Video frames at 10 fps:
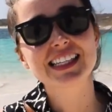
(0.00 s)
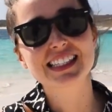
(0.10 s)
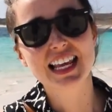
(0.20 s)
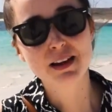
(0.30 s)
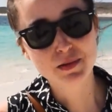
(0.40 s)

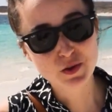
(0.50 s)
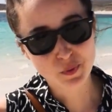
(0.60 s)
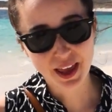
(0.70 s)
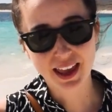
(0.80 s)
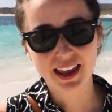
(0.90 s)
Salmon
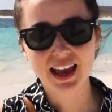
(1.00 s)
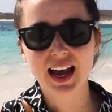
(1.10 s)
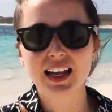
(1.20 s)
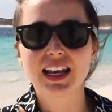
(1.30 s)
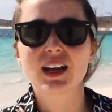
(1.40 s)
Bay
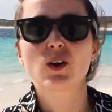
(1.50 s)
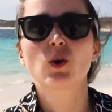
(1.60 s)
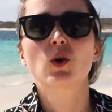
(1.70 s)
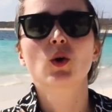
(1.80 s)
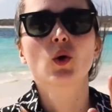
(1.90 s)
at a
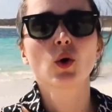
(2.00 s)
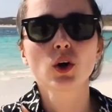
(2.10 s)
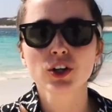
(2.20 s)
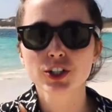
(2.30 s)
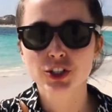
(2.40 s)

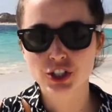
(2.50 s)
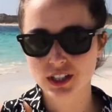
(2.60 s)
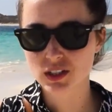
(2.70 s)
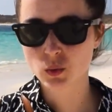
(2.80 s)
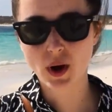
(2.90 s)

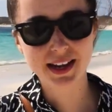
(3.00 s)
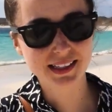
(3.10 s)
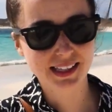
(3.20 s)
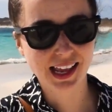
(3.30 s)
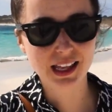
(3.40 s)
gorgeous white
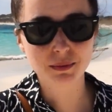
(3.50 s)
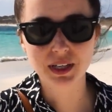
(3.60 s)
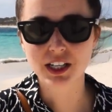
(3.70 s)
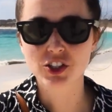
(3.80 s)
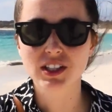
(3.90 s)
sand
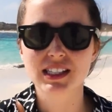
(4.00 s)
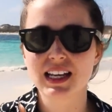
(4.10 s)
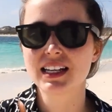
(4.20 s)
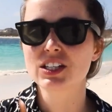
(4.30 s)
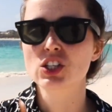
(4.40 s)
beach. The
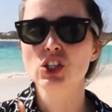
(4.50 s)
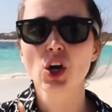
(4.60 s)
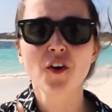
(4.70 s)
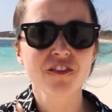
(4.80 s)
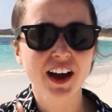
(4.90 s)
sand is
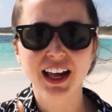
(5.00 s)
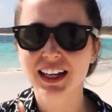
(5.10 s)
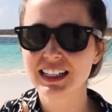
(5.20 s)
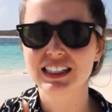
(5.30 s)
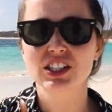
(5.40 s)
so
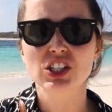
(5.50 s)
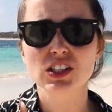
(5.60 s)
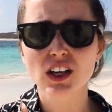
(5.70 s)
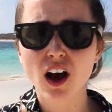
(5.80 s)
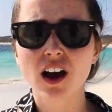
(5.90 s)
fine and
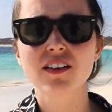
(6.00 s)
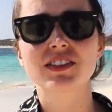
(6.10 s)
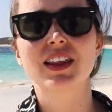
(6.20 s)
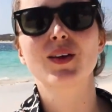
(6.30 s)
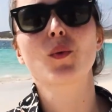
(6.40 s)
soft
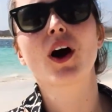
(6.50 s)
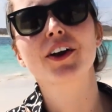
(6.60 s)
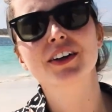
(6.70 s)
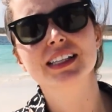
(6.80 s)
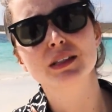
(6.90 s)
and the
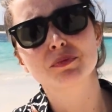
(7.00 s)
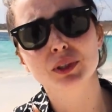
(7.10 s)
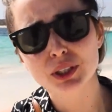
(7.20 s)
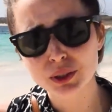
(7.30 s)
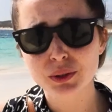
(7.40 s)
water is
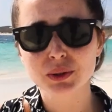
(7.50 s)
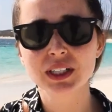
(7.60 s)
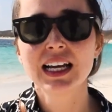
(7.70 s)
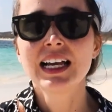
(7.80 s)
blue.